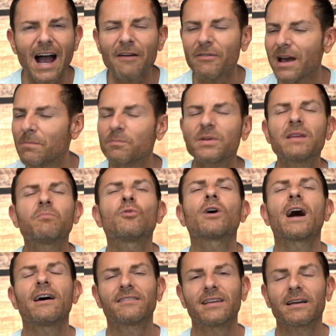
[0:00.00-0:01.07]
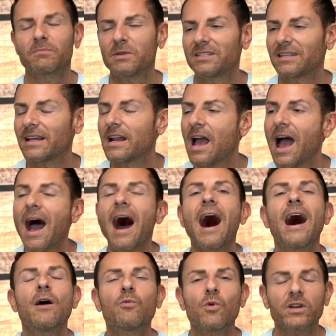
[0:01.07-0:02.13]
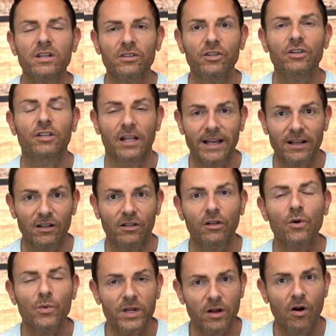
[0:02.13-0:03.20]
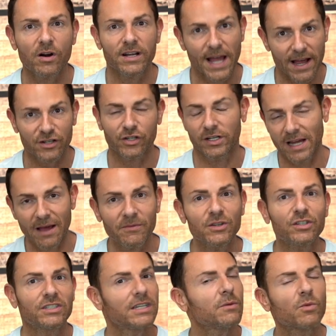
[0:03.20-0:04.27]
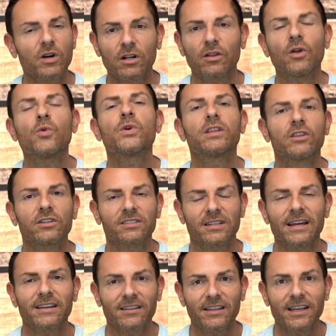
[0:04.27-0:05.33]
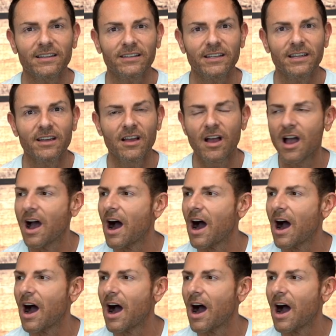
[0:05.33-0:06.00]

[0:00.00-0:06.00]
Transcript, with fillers: I've had people contact me saying, I want to look like Khloe Kardashian. Have you seen what Khloe looks like lately?